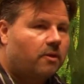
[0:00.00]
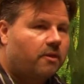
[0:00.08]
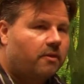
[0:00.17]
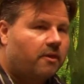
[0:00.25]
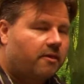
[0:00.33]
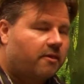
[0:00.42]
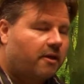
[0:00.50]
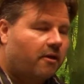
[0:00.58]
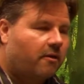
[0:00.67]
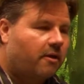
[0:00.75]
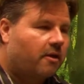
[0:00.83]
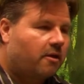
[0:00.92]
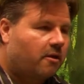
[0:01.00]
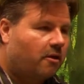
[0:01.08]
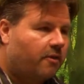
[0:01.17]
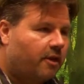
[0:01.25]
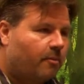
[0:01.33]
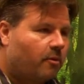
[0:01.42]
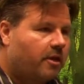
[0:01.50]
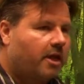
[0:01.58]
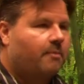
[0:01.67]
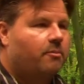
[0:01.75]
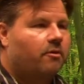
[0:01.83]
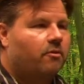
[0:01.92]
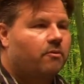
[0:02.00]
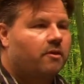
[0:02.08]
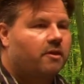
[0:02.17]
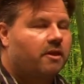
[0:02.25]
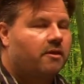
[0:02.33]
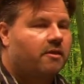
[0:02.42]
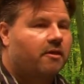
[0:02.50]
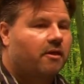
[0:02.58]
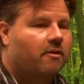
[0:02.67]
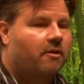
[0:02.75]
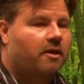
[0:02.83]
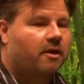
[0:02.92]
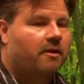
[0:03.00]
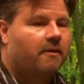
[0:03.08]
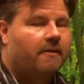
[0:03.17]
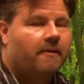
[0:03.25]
this area called the hippocampus, we see this area